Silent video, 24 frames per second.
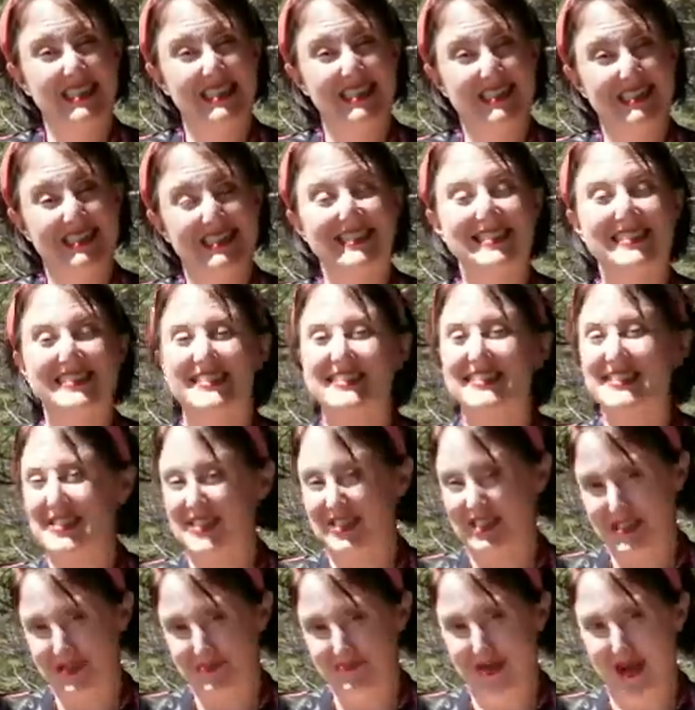This is the
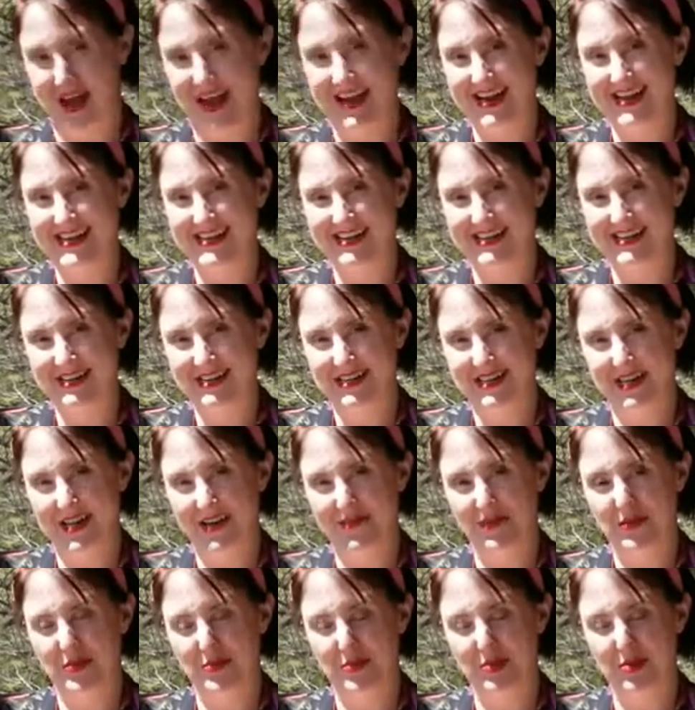spine of
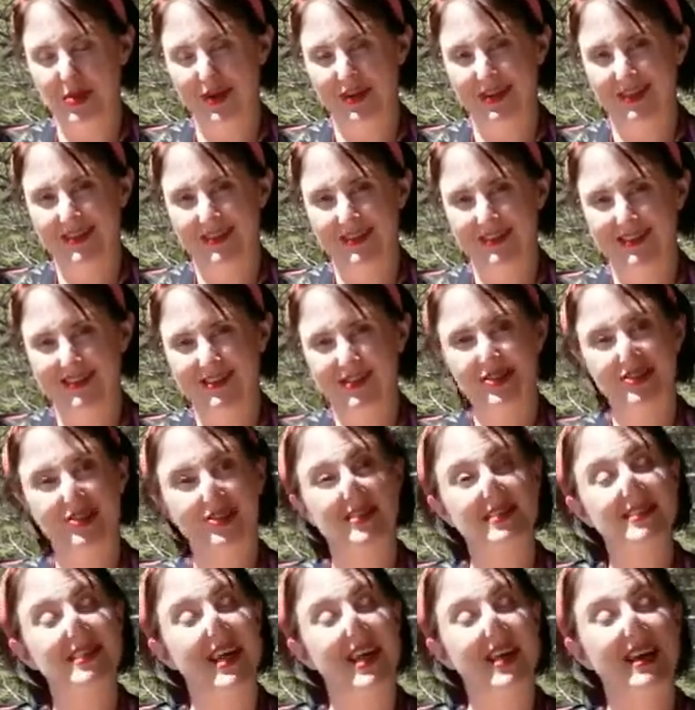the book.
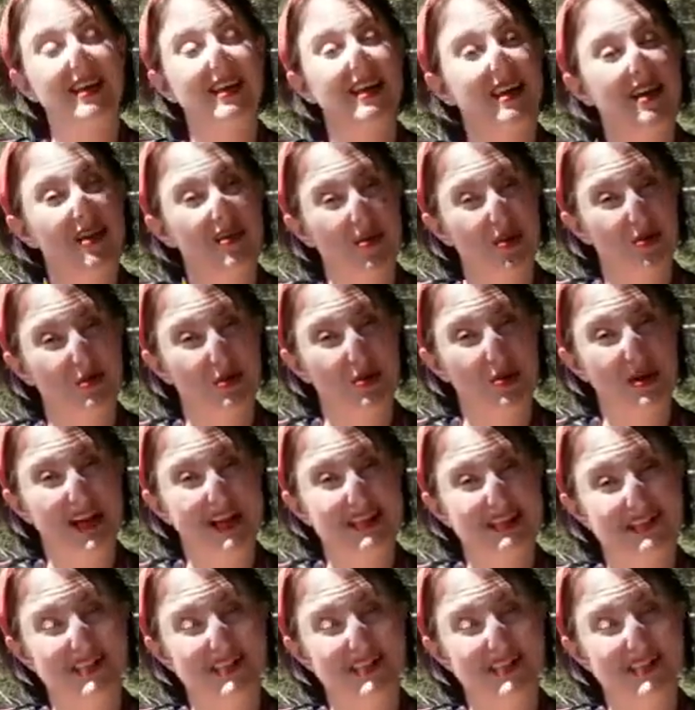Just like the book has a